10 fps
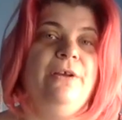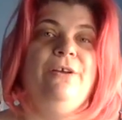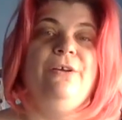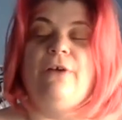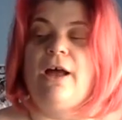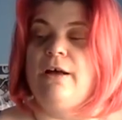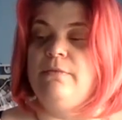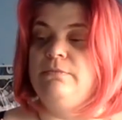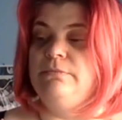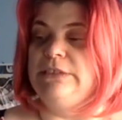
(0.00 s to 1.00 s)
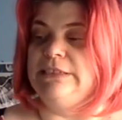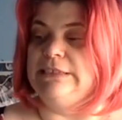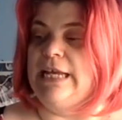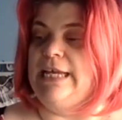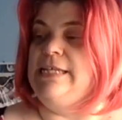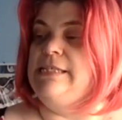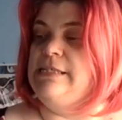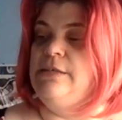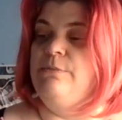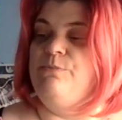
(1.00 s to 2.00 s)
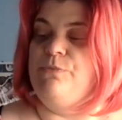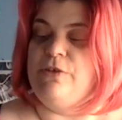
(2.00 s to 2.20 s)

um, to science. So,